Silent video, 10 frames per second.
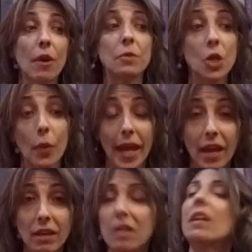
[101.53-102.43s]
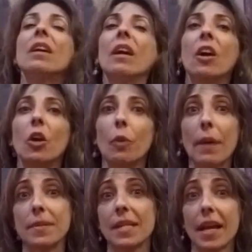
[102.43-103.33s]
Joanne. Her
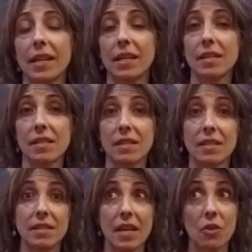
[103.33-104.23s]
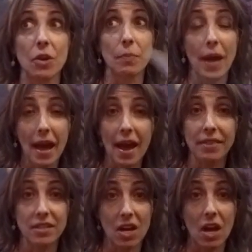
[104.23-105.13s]
website is
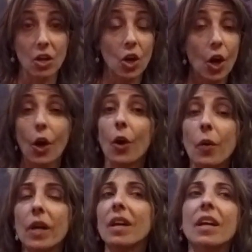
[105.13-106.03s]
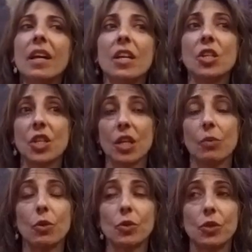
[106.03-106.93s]
thesacredpath.co. She
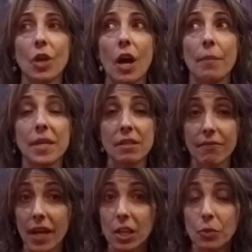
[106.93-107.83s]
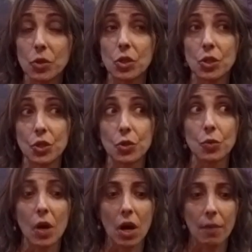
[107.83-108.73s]
is available to
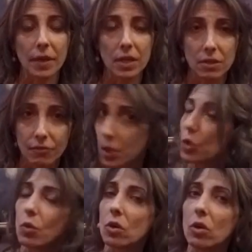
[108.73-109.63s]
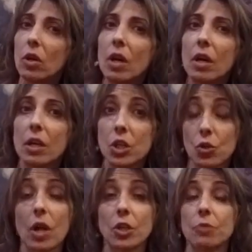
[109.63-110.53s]
do individual
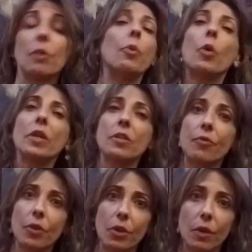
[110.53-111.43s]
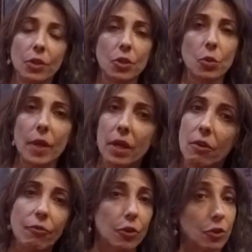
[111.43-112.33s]
astrology reports for you and your twin
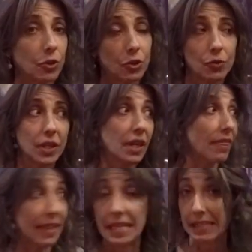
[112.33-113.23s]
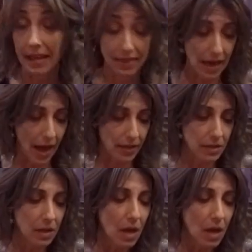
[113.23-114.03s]
and for your union and things like that.